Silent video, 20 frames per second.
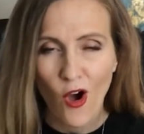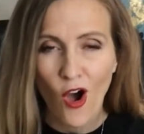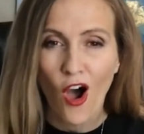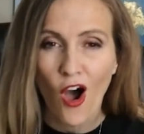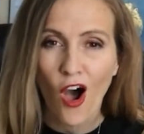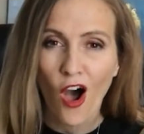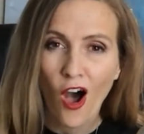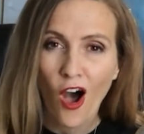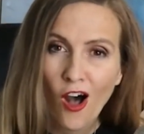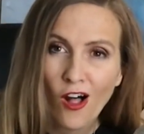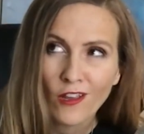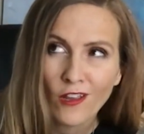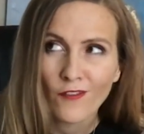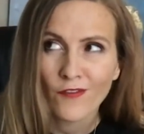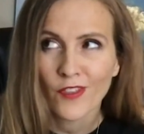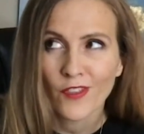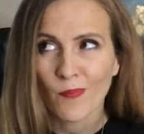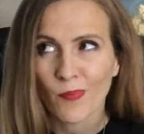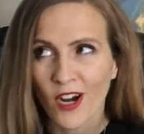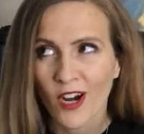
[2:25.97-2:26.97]
all of the
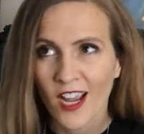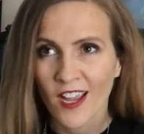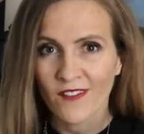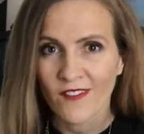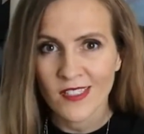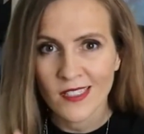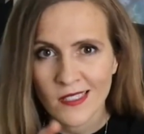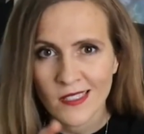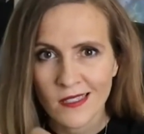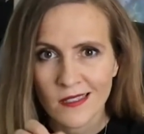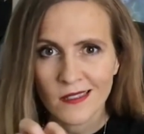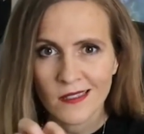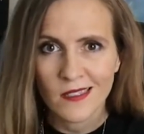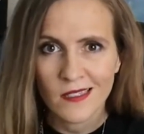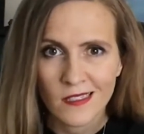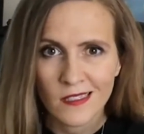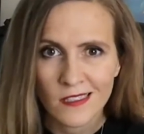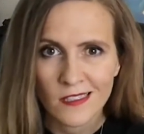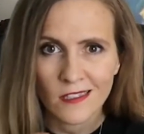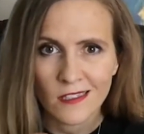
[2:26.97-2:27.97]
privacy
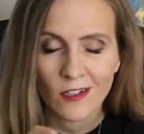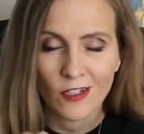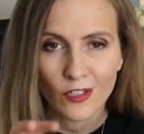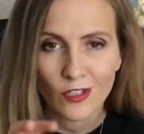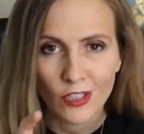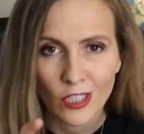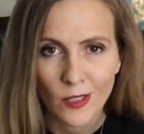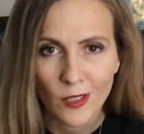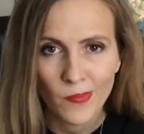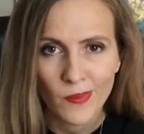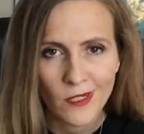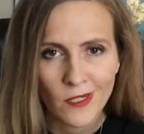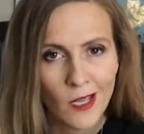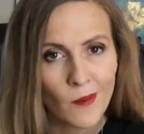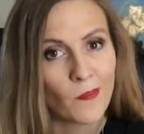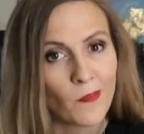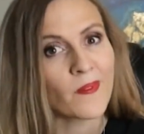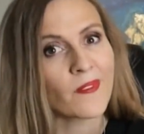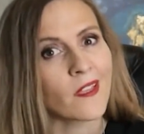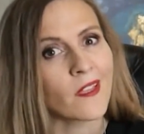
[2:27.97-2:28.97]
things started creeping up
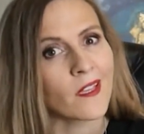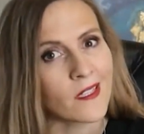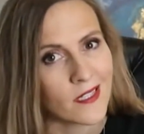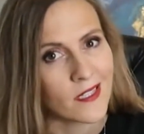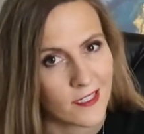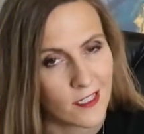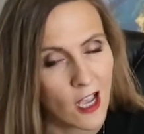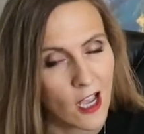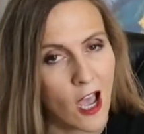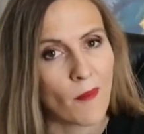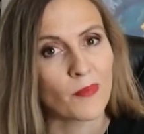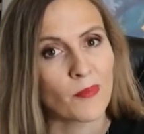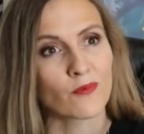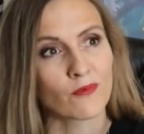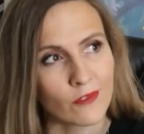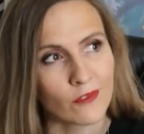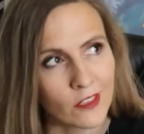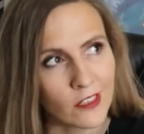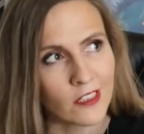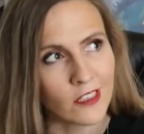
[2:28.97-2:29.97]
and they stopped
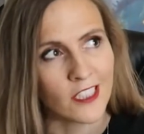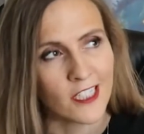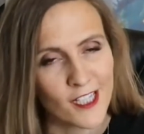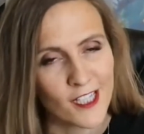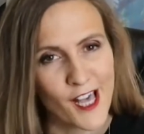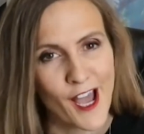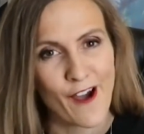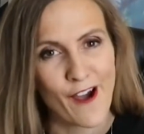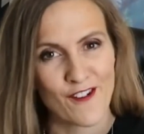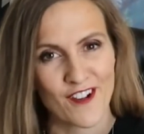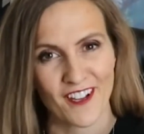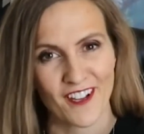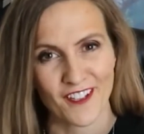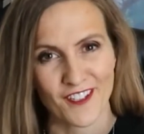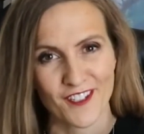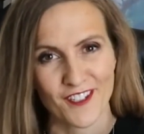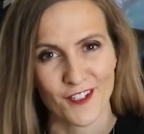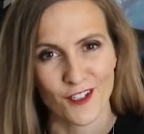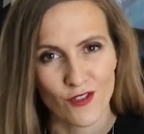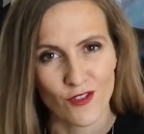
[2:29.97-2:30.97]
really allowing us
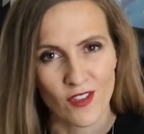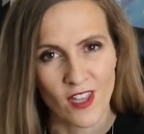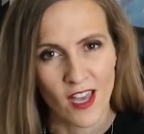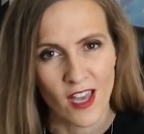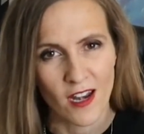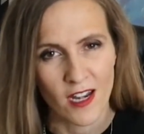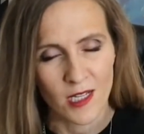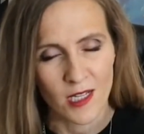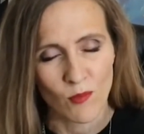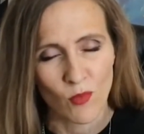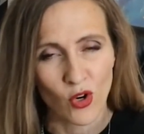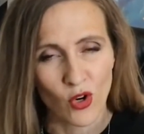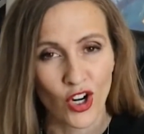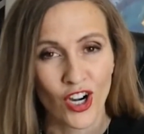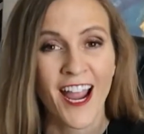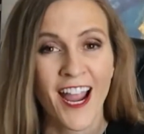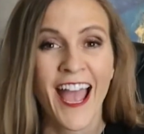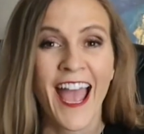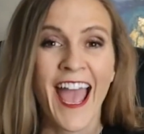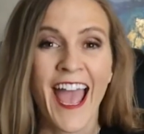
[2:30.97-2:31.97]
to do that anymore.
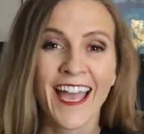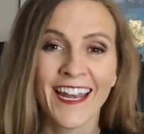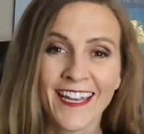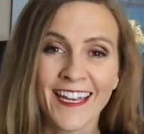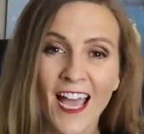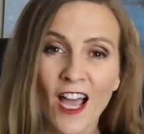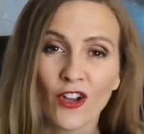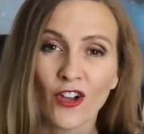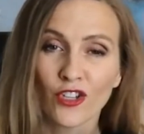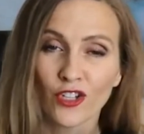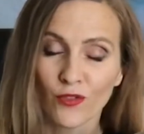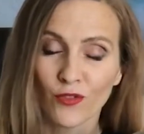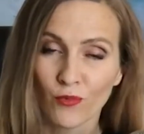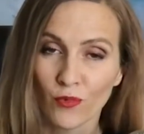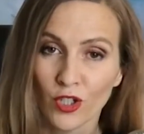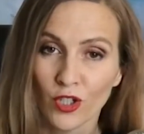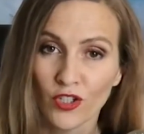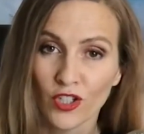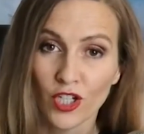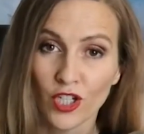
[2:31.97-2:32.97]
And now you can
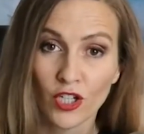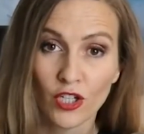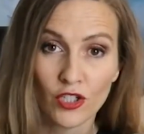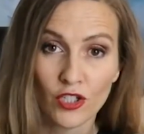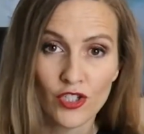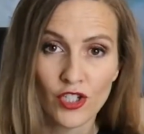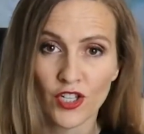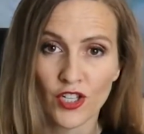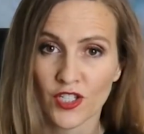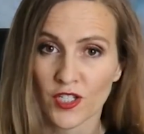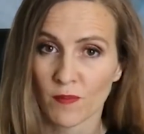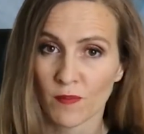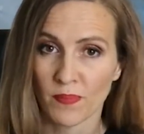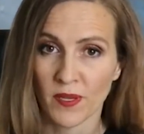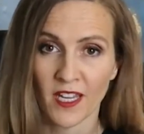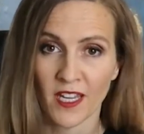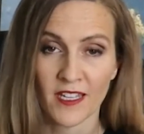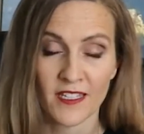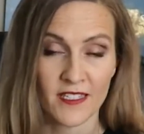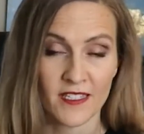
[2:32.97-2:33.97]
really just
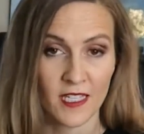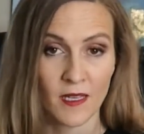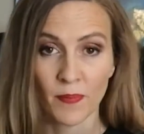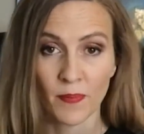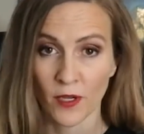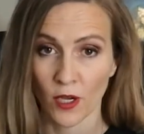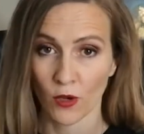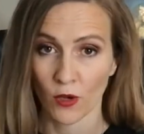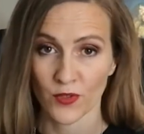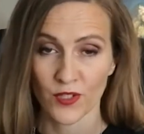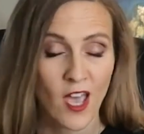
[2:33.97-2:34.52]
pick zip codes.